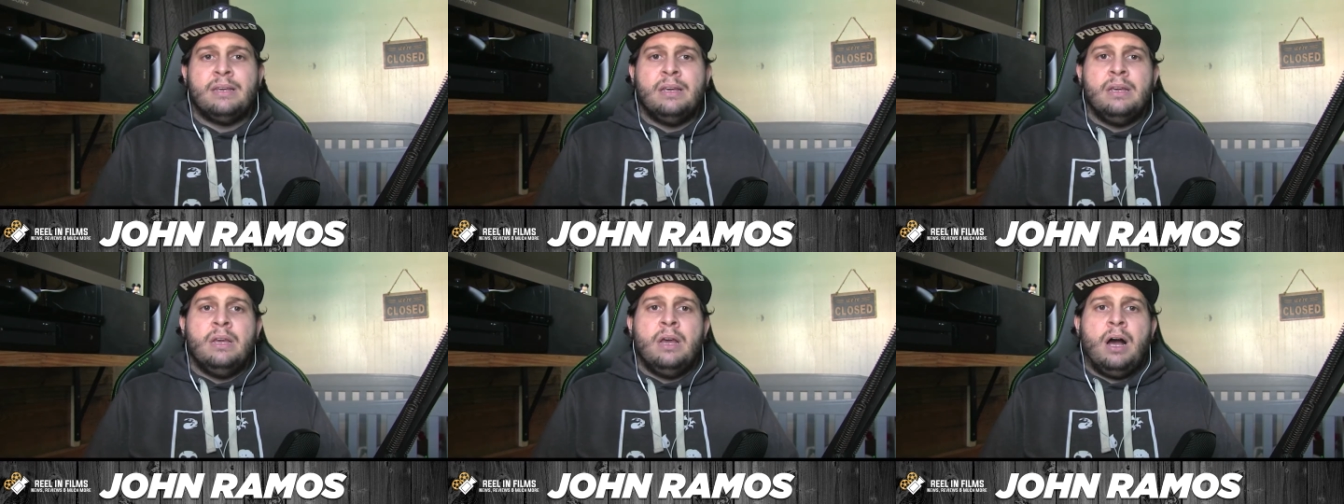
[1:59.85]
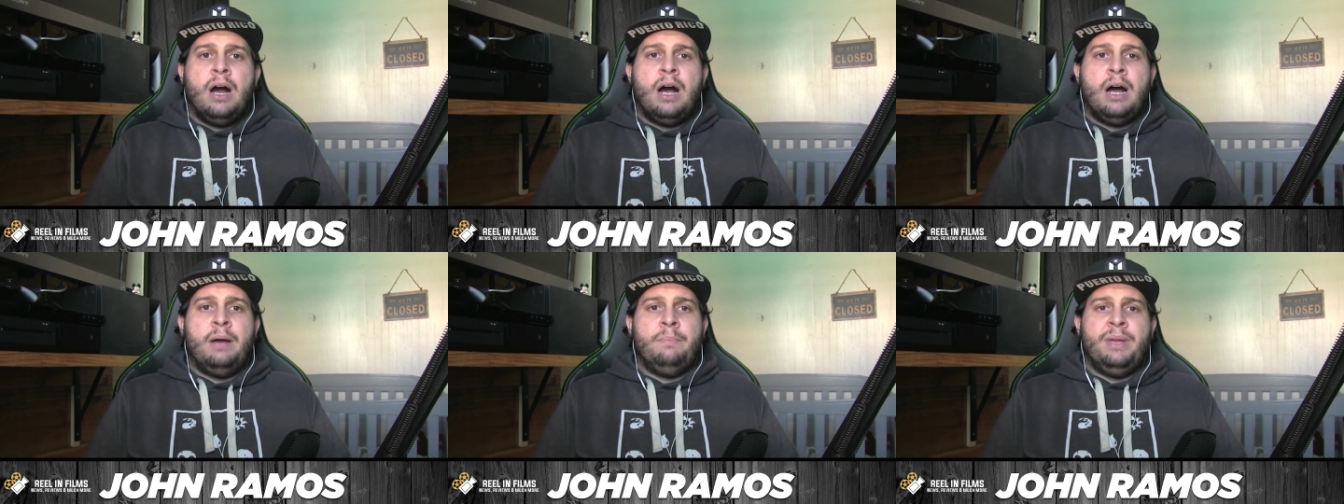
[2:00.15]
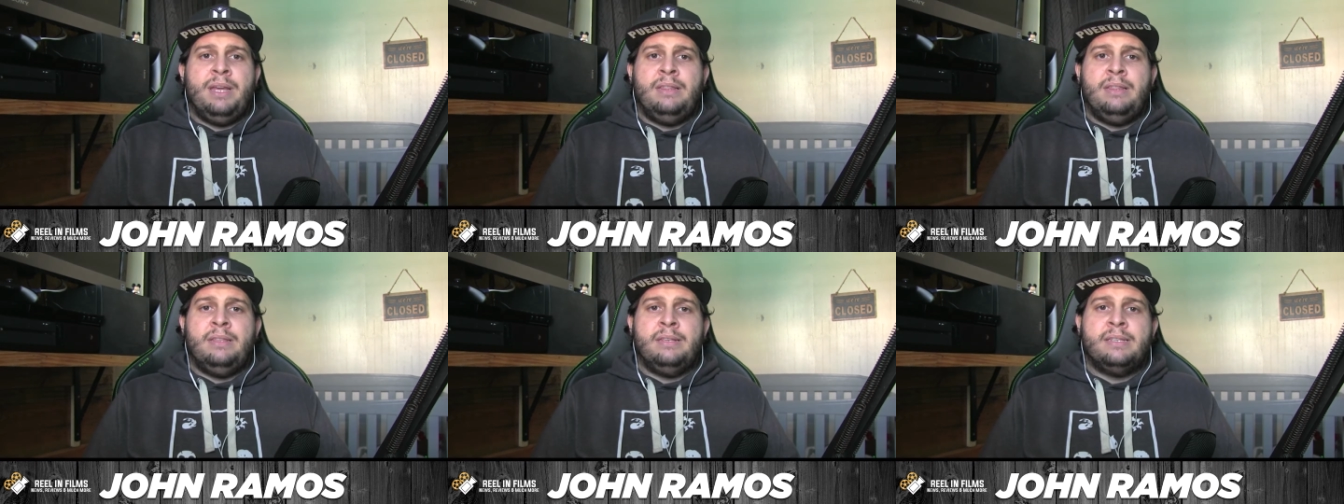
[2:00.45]
um,
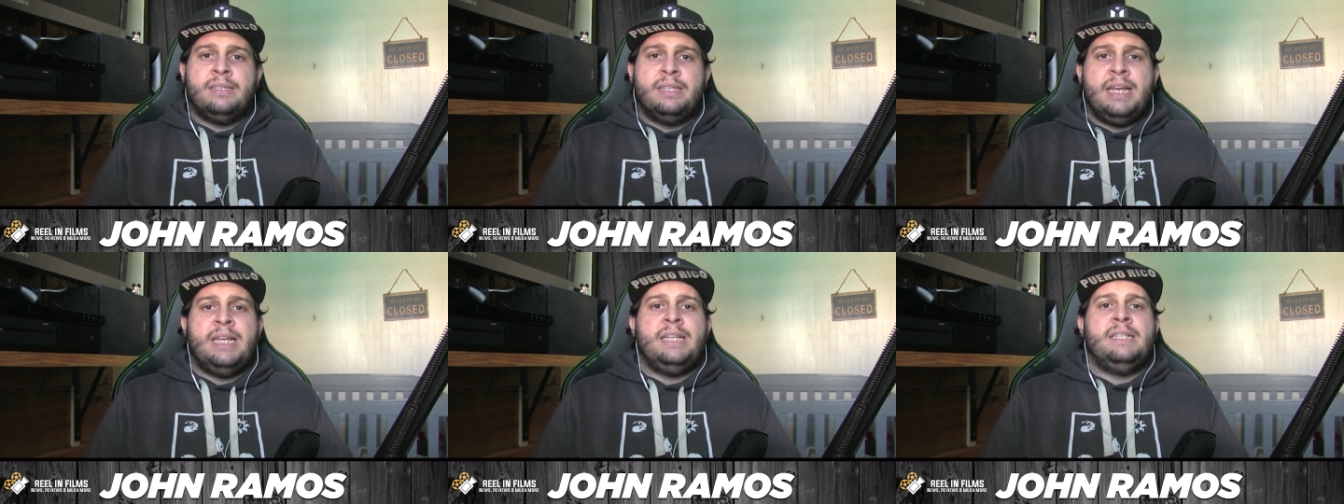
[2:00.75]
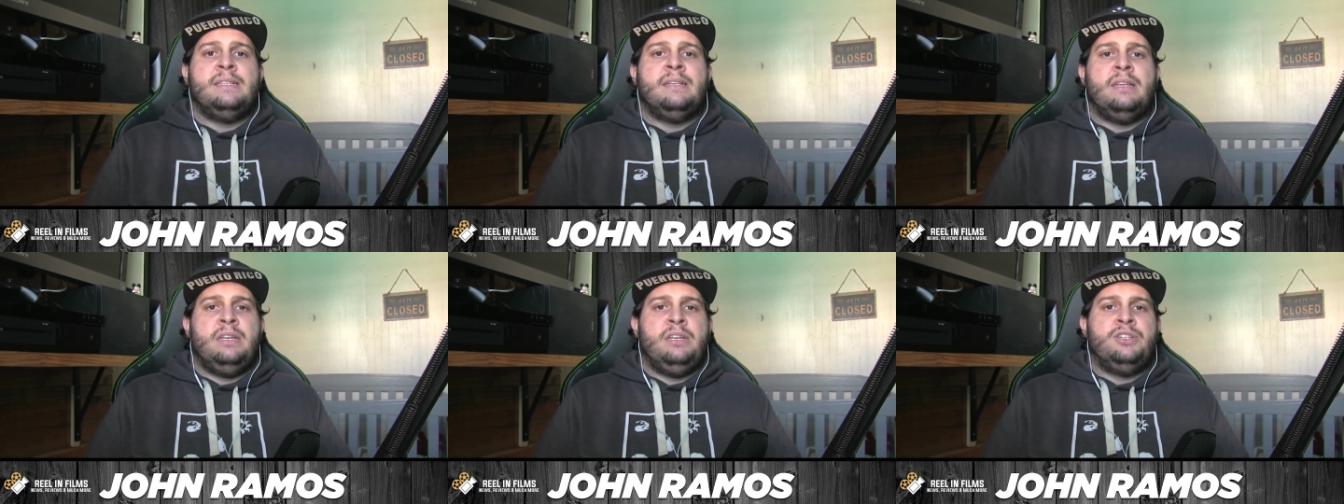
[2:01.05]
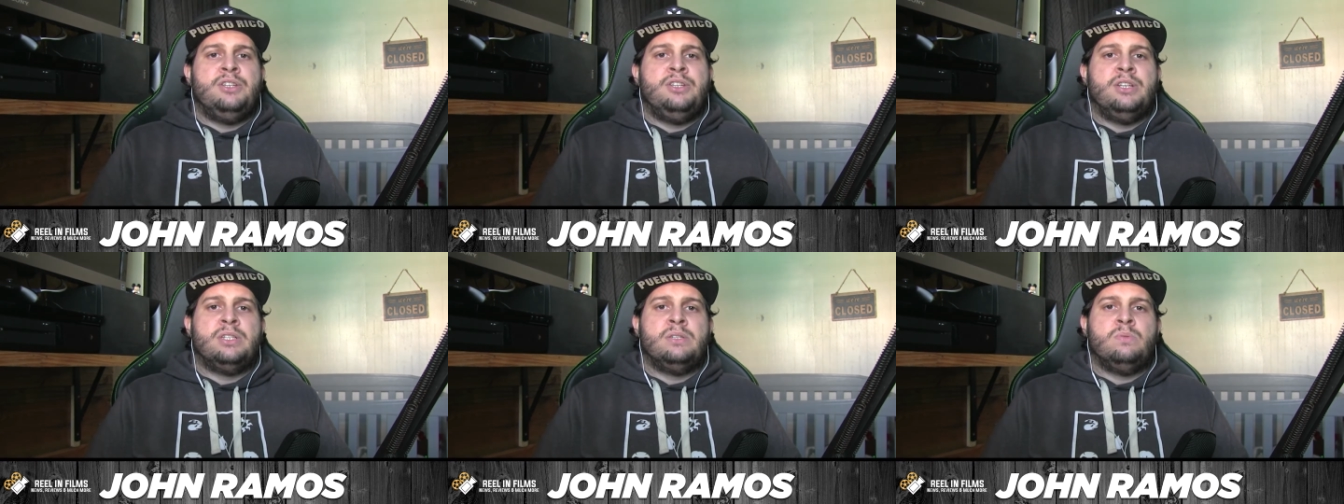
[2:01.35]
in the States and he
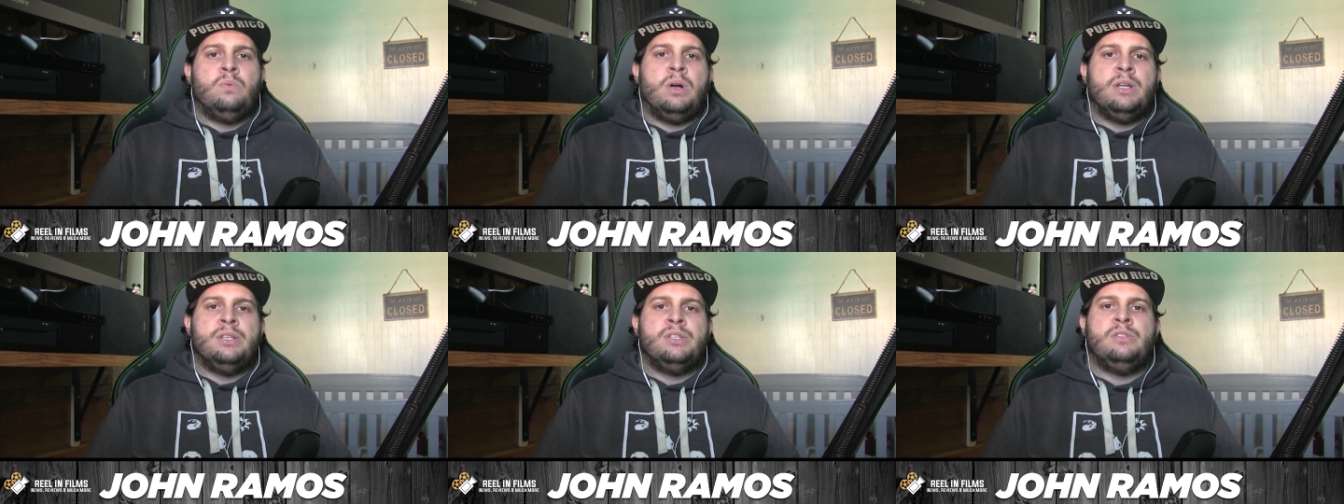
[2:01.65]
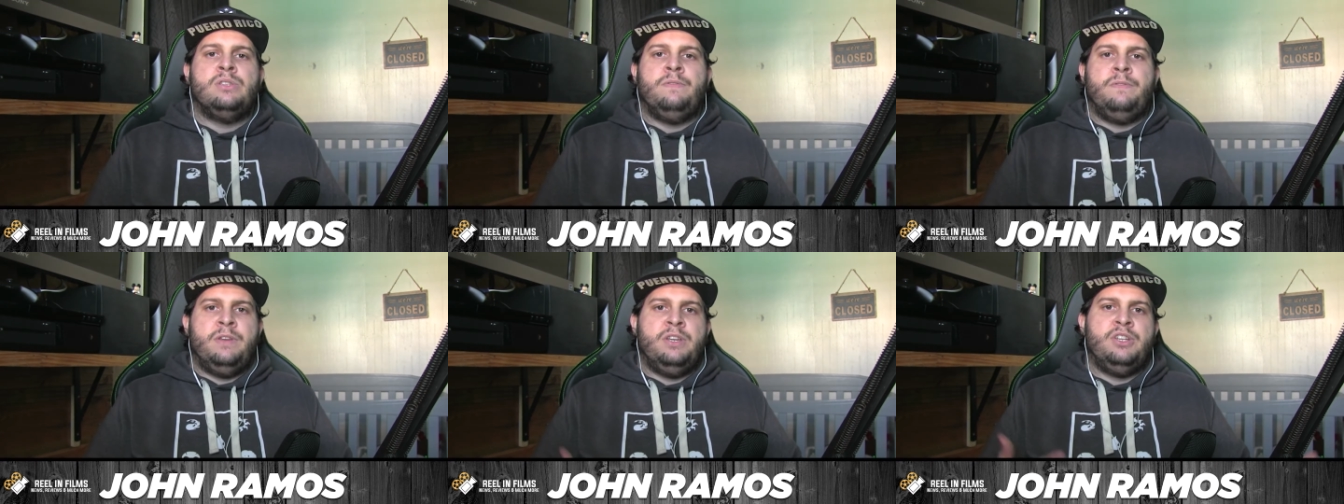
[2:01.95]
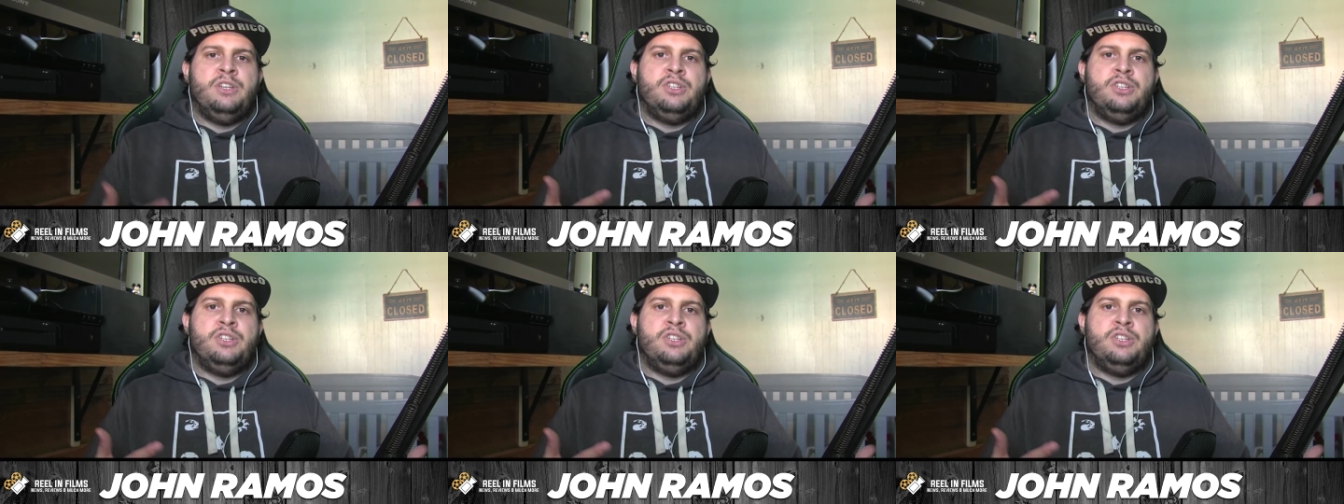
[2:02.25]
just wants to finish his